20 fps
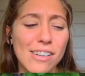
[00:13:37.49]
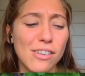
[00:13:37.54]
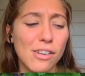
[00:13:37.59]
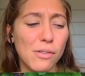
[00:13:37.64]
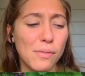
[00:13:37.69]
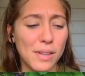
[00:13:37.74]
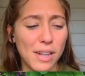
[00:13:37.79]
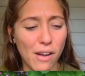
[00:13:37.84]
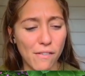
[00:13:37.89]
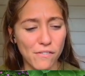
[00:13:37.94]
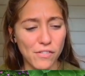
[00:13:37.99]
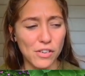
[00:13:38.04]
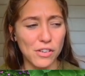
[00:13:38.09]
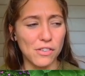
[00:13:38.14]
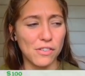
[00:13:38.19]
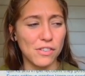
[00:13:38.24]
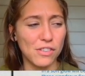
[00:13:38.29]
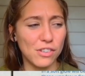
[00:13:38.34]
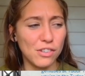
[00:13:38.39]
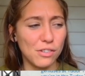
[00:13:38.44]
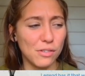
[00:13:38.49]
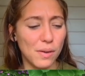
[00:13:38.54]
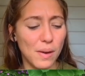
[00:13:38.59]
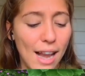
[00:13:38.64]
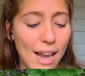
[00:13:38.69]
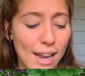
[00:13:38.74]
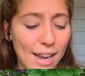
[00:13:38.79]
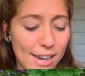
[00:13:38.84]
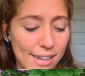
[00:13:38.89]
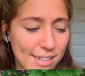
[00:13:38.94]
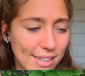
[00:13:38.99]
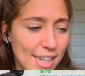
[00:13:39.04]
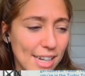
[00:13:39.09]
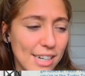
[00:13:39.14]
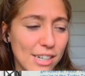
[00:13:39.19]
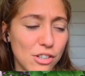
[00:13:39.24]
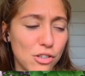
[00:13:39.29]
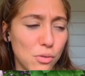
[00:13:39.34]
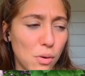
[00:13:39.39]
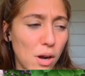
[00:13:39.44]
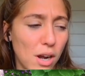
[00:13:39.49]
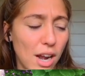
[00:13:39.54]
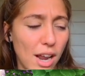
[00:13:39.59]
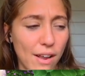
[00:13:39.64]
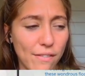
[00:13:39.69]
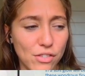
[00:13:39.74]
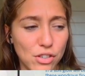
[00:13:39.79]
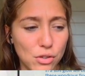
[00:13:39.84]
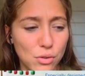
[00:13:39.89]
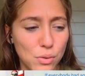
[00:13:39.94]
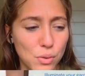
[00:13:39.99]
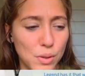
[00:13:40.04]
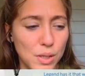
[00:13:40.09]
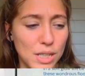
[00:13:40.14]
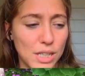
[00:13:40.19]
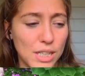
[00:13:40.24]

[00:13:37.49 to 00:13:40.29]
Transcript: So without further ado, let's get into our live tour.